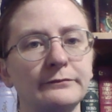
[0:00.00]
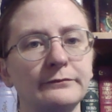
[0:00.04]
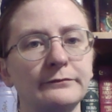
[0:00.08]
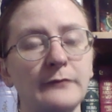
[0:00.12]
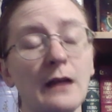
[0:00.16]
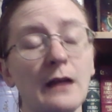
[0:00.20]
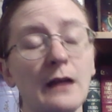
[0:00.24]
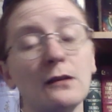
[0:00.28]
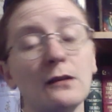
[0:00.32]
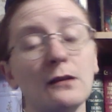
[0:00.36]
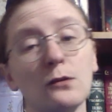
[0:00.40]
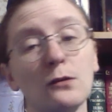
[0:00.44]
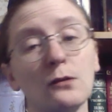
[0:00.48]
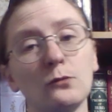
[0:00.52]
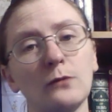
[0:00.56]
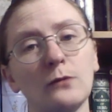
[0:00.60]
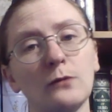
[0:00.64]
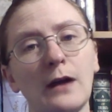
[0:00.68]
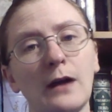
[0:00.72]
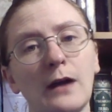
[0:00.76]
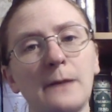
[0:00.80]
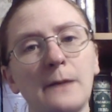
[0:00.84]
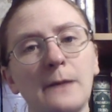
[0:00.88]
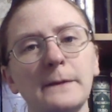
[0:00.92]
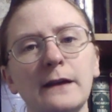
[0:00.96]
Hello,
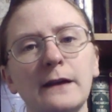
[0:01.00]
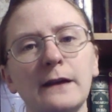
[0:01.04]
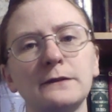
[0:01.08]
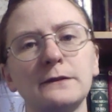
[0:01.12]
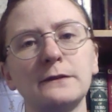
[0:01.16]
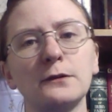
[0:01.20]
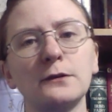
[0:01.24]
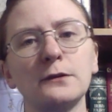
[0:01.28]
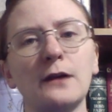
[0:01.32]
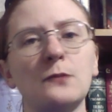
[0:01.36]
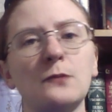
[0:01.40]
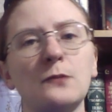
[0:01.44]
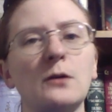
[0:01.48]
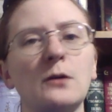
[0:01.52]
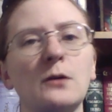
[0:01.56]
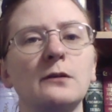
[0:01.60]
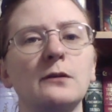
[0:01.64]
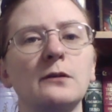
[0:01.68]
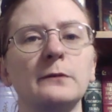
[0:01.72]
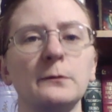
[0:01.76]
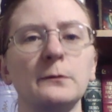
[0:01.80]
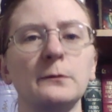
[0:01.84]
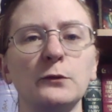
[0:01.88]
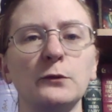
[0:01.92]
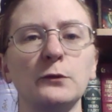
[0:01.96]
I'm Kaiser and welcome
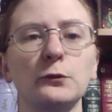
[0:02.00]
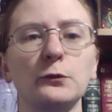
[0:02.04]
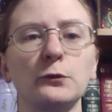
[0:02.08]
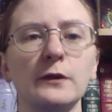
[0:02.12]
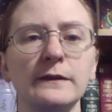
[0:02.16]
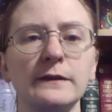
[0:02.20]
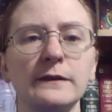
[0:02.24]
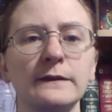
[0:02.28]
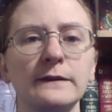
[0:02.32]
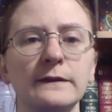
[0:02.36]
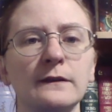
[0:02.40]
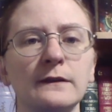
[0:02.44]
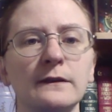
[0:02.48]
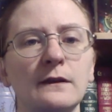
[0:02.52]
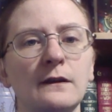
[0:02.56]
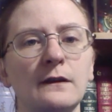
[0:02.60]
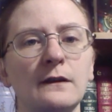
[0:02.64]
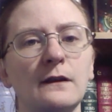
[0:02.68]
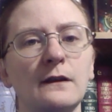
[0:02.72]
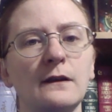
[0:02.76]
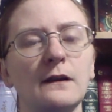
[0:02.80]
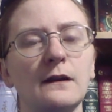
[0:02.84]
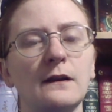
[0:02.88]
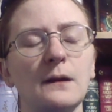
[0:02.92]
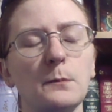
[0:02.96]
to Moose Reads.
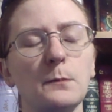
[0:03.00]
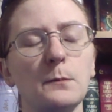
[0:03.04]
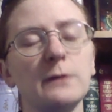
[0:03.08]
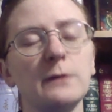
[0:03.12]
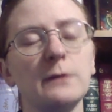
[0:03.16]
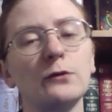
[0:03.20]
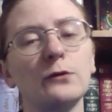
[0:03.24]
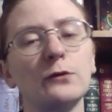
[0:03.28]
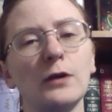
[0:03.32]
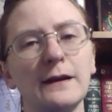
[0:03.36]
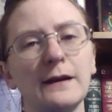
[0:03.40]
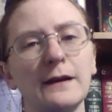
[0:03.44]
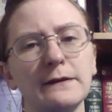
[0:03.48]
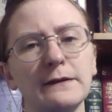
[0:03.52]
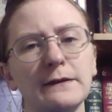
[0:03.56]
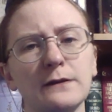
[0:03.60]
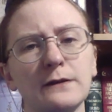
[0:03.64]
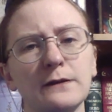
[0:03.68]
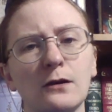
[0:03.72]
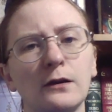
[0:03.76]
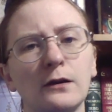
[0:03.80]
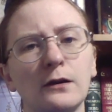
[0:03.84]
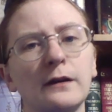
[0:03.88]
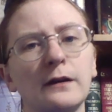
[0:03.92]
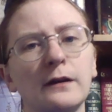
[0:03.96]
Before I get
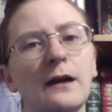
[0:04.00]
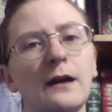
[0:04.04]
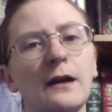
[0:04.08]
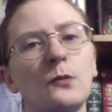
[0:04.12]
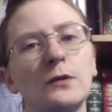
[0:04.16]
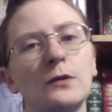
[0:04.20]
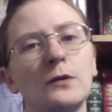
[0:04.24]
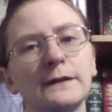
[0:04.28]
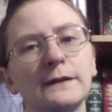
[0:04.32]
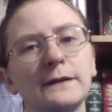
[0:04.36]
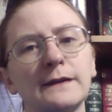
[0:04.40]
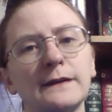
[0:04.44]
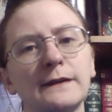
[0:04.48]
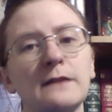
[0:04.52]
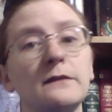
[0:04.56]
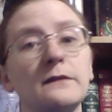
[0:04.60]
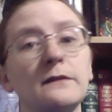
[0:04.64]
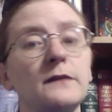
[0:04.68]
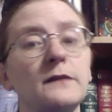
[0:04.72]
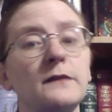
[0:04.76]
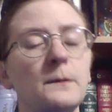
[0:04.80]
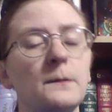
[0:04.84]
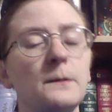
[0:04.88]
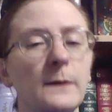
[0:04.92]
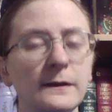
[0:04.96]
started, I want to say that
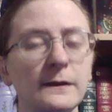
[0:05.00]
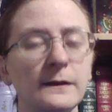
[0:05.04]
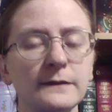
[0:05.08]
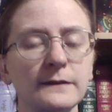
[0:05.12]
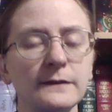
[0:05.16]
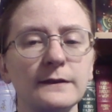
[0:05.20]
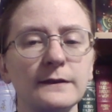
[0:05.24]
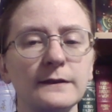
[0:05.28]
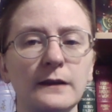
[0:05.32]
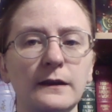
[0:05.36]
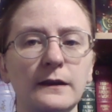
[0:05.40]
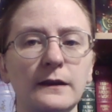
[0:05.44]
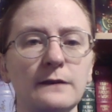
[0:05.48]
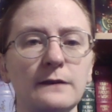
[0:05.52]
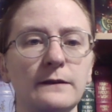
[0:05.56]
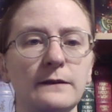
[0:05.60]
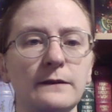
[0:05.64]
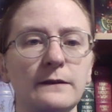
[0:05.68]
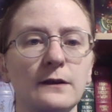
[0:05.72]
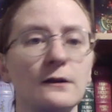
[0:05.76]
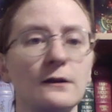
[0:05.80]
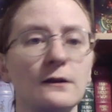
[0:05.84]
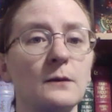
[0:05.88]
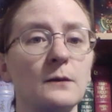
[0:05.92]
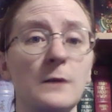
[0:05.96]
the opinions that I give
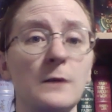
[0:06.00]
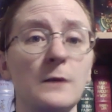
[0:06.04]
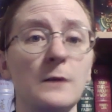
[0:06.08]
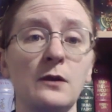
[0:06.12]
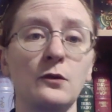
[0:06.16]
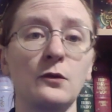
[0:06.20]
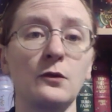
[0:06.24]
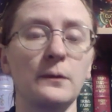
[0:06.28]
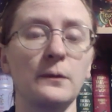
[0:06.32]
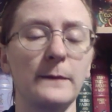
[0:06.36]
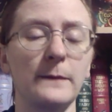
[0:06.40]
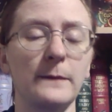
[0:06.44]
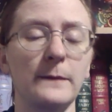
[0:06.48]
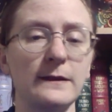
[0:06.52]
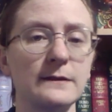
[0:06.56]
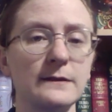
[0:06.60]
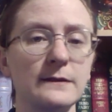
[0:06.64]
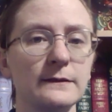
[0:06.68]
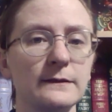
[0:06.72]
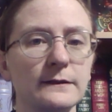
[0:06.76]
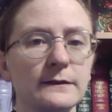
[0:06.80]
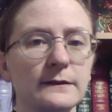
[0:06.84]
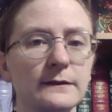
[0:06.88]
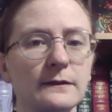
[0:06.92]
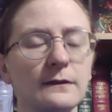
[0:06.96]
here are my own
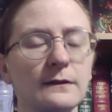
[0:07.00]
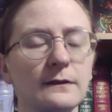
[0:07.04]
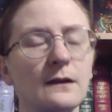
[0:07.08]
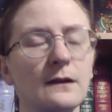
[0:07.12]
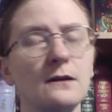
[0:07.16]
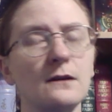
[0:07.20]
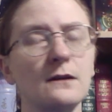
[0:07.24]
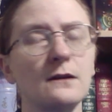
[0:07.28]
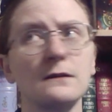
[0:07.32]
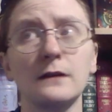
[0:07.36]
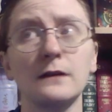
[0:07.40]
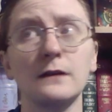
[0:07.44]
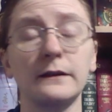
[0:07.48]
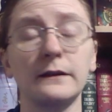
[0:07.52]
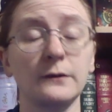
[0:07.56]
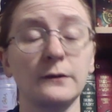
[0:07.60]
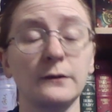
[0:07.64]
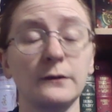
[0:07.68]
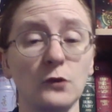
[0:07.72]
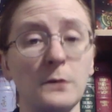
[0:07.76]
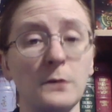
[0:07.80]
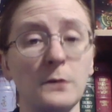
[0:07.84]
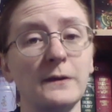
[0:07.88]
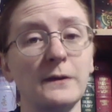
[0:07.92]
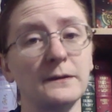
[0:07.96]
opinions. They are
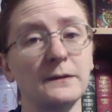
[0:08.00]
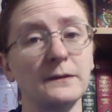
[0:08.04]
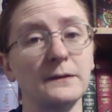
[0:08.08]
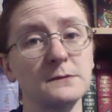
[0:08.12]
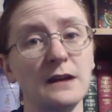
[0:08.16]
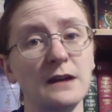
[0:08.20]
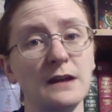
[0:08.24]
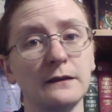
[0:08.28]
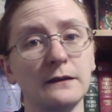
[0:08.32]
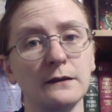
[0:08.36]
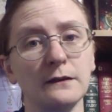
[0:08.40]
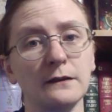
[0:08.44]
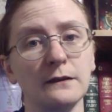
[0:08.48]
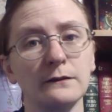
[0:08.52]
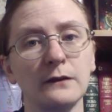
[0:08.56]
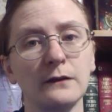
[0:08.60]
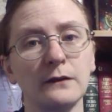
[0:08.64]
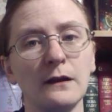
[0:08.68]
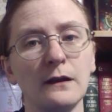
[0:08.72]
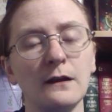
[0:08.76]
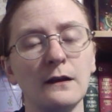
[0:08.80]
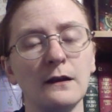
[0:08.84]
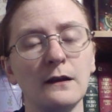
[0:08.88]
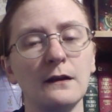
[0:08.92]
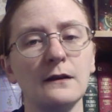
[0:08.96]
extremely subjective.
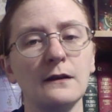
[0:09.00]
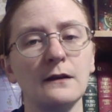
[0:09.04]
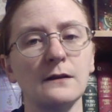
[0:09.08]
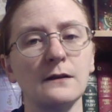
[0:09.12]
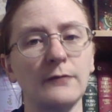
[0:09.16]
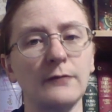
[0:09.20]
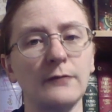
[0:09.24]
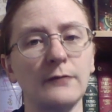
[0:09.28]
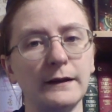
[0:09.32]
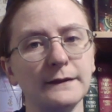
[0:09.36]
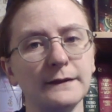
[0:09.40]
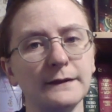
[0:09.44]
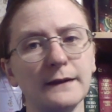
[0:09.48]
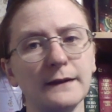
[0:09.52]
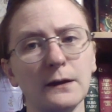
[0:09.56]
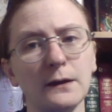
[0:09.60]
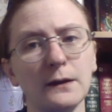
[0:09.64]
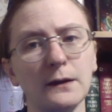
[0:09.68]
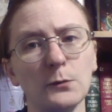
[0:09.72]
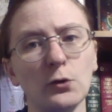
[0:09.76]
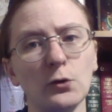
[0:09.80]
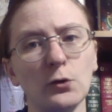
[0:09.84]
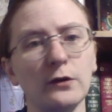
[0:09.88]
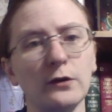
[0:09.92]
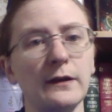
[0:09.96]
If I dislike a
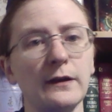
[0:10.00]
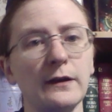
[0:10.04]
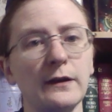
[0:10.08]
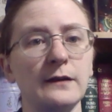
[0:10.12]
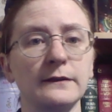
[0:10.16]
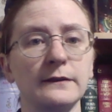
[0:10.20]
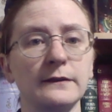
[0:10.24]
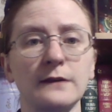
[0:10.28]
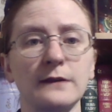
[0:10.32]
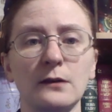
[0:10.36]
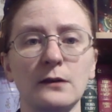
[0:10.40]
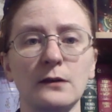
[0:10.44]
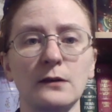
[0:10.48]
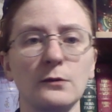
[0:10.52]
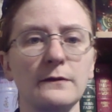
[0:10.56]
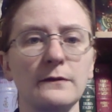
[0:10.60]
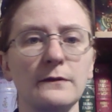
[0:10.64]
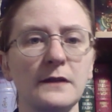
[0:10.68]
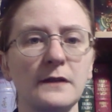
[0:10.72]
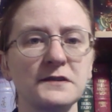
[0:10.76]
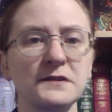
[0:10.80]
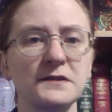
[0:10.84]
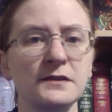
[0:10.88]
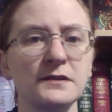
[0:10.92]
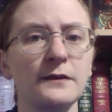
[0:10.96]
book, it is not a
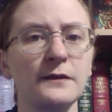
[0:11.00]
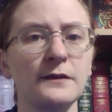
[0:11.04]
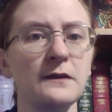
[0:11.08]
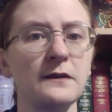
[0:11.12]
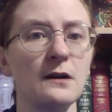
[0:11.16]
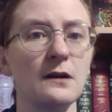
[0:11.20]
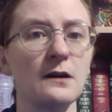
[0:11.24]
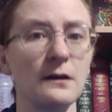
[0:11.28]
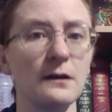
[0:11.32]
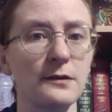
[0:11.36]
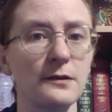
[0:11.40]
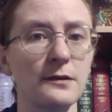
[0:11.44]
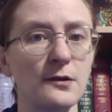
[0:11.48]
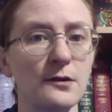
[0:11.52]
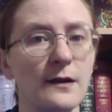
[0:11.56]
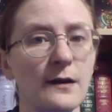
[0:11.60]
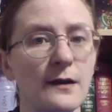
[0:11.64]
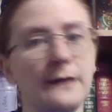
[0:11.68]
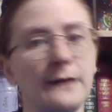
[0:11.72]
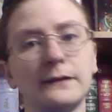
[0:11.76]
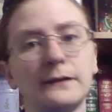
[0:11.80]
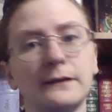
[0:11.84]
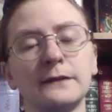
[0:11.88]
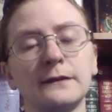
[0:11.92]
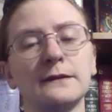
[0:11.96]
reflection on the author
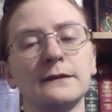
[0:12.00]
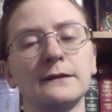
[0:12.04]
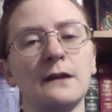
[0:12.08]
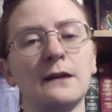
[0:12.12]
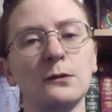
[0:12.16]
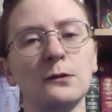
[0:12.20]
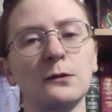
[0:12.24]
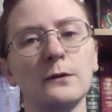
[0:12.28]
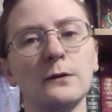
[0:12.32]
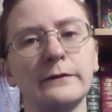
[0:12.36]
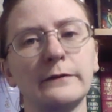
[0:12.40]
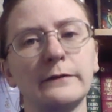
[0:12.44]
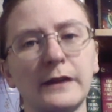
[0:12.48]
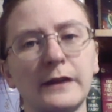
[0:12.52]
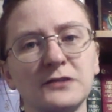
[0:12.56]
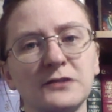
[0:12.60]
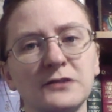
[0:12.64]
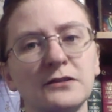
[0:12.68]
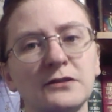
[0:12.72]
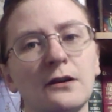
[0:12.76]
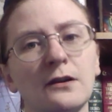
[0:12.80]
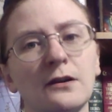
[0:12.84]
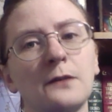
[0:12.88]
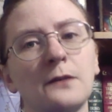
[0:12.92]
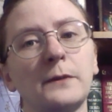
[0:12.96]
and it is not a
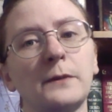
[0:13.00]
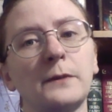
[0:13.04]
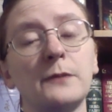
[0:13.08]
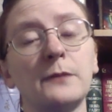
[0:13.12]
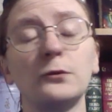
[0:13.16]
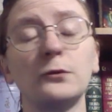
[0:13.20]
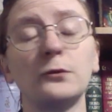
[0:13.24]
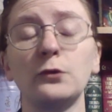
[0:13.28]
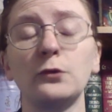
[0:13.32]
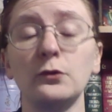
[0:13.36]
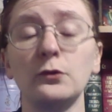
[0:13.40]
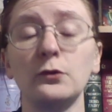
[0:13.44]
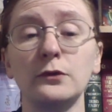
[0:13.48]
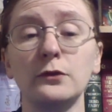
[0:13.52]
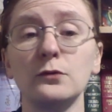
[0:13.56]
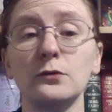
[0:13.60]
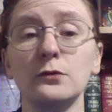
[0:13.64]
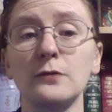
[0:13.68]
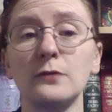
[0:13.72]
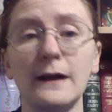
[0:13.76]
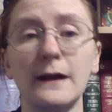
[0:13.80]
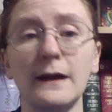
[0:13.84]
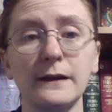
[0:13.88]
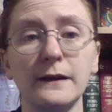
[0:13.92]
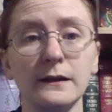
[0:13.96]
reflection on people who do
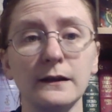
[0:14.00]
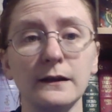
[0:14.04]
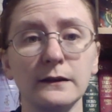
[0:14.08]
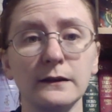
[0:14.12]
like it.